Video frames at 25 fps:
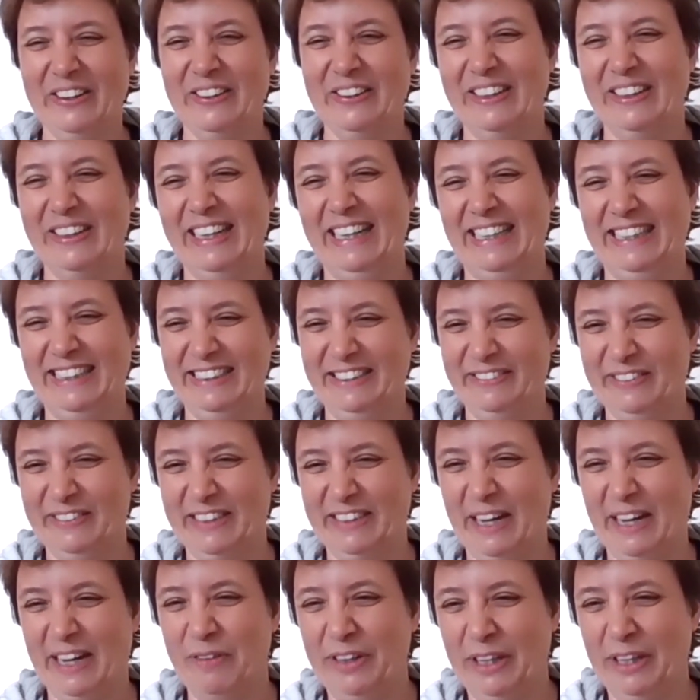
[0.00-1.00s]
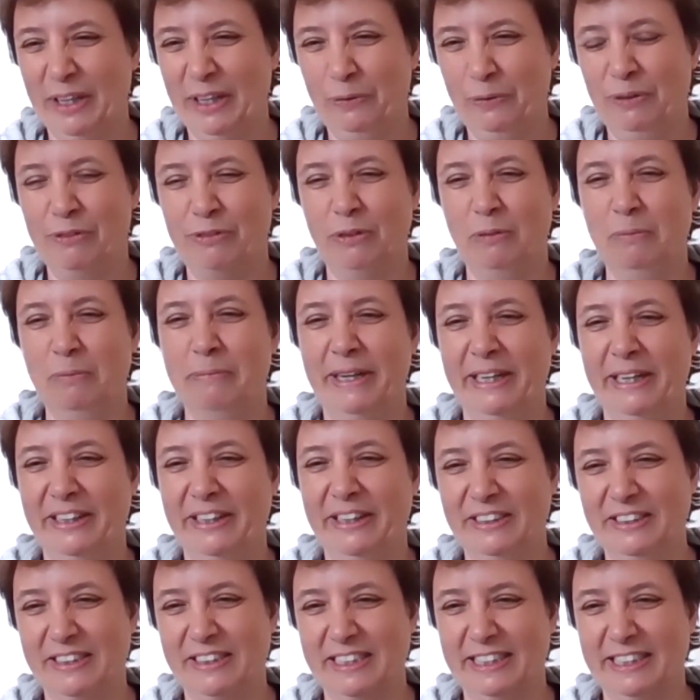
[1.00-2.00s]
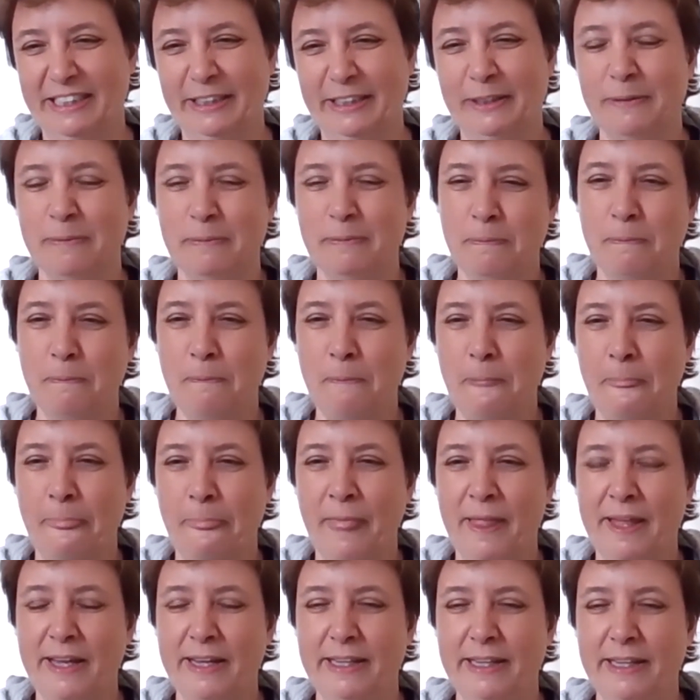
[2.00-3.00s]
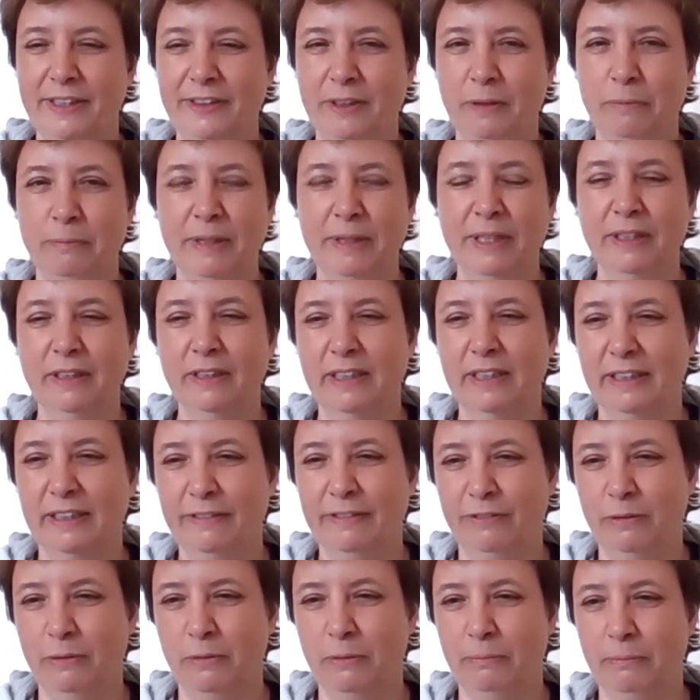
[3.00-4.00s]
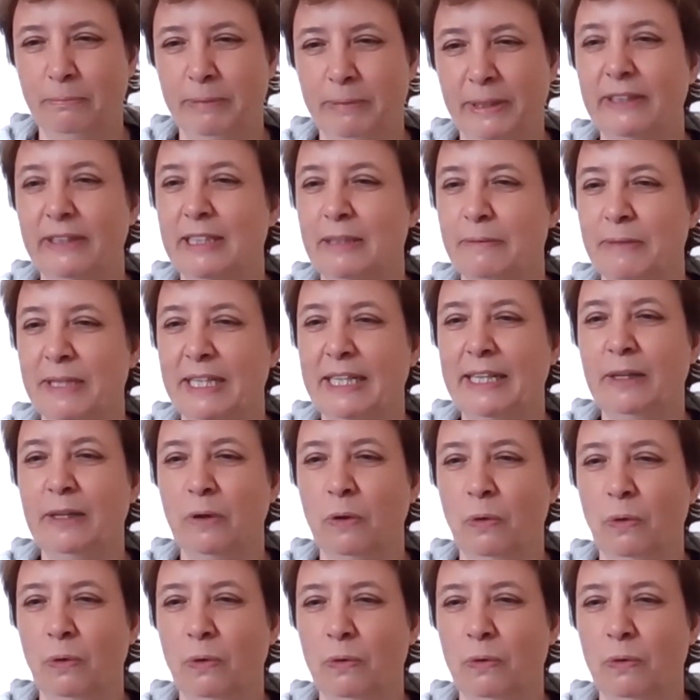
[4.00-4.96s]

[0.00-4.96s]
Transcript: All right, we have another one from Meredith here. In the middle of Bury Me.